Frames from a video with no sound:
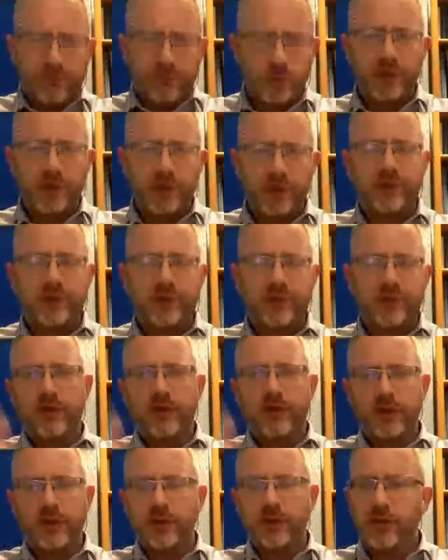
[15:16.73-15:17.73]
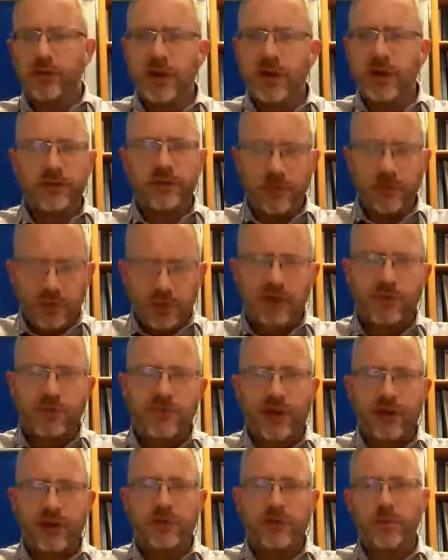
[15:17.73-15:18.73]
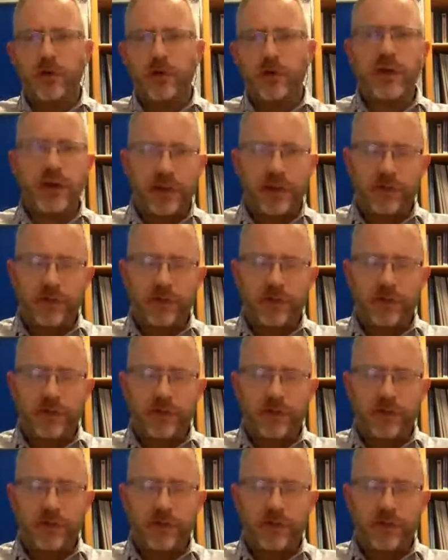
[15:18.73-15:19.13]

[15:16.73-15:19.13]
love Twitter and, you know, they still love Facebook and